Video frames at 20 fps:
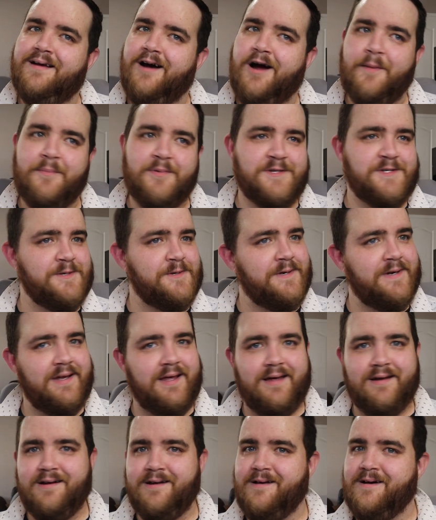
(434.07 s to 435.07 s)
opportunity
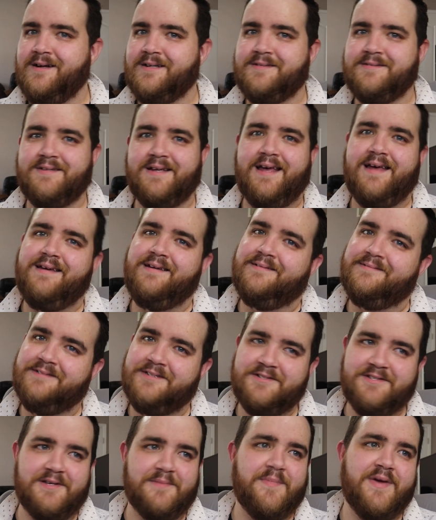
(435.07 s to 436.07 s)
kind of knocked. I was like, hey,
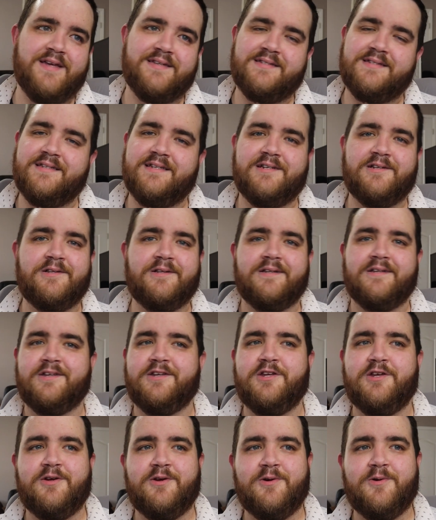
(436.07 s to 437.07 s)
here's an amazing deal.
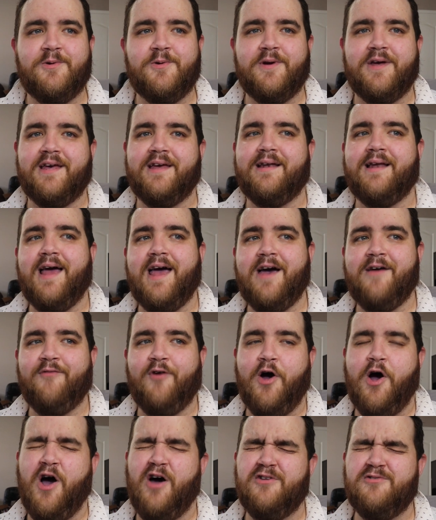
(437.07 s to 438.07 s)
You can have
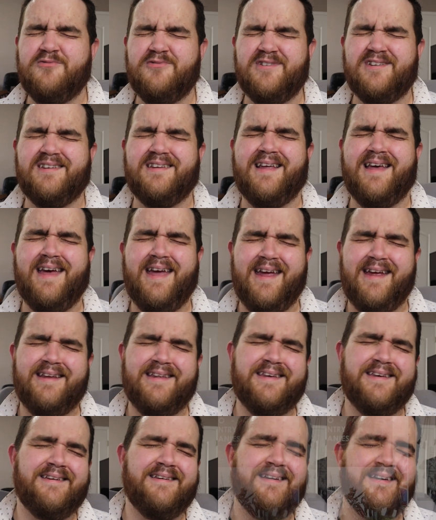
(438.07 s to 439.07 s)

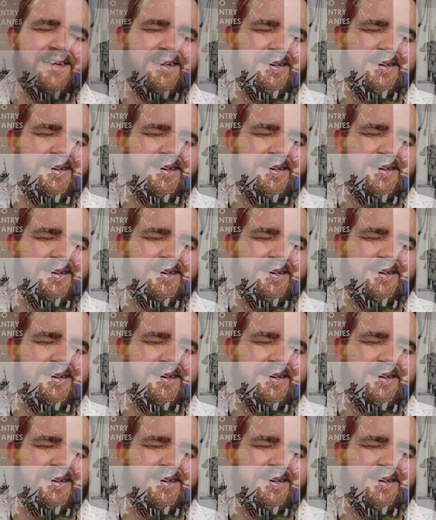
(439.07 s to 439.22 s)
180